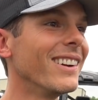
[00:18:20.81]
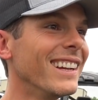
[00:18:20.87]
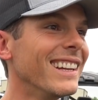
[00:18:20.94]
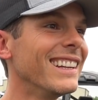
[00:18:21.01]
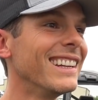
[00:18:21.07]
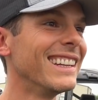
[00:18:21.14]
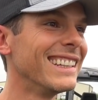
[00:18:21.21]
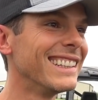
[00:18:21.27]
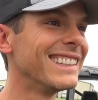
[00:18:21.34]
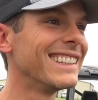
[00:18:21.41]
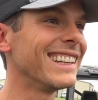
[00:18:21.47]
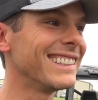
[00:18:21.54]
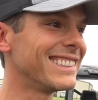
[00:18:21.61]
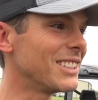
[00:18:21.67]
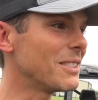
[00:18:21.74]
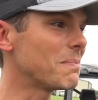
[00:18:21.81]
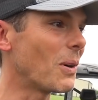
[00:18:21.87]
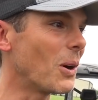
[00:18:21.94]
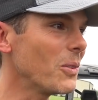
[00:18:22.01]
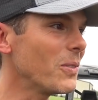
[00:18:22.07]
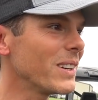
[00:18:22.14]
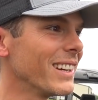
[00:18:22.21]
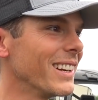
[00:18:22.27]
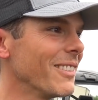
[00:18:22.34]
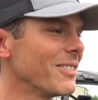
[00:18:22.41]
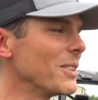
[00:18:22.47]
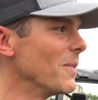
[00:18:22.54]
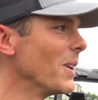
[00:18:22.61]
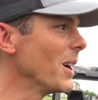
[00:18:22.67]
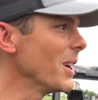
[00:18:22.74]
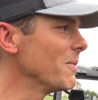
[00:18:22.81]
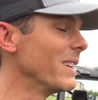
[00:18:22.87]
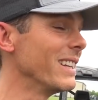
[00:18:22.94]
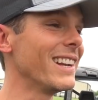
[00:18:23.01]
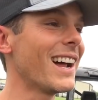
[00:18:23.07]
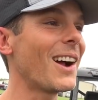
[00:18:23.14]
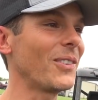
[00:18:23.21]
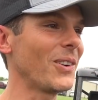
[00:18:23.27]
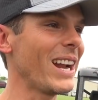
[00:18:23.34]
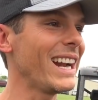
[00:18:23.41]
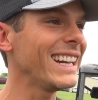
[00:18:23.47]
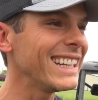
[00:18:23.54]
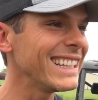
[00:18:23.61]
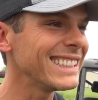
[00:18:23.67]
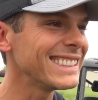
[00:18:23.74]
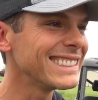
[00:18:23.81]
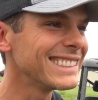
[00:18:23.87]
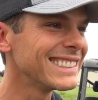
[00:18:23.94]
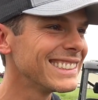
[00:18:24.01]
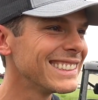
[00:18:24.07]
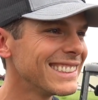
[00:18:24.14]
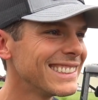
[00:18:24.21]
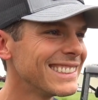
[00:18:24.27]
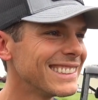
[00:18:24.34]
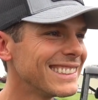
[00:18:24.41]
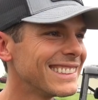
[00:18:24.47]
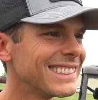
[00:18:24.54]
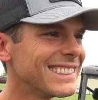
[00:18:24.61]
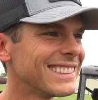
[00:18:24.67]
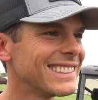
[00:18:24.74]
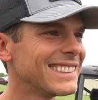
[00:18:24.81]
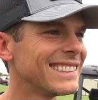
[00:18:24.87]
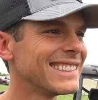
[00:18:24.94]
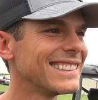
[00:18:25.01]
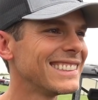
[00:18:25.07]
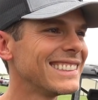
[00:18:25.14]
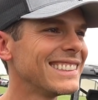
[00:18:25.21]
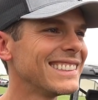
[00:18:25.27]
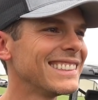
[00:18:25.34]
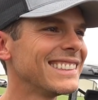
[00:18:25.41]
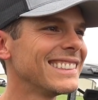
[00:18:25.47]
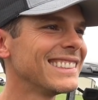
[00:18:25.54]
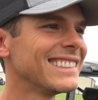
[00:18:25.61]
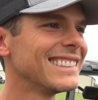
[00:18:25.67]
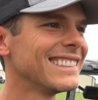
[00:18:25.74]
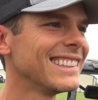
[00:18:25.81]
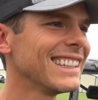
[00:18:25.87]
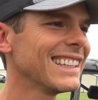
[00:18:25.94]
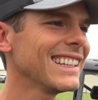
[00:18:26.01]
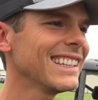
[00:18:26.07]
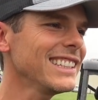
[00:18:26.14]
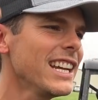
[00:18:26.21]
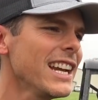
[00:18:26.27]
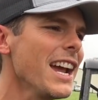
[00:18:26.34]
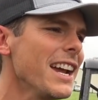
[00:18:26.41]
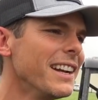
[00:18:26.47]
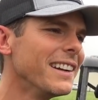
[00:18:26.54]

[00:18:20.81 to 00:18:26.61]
It's awesome. It's just perfect enough to mud, but not raining. Hey, you gonna do yee yee for us? Yee yee.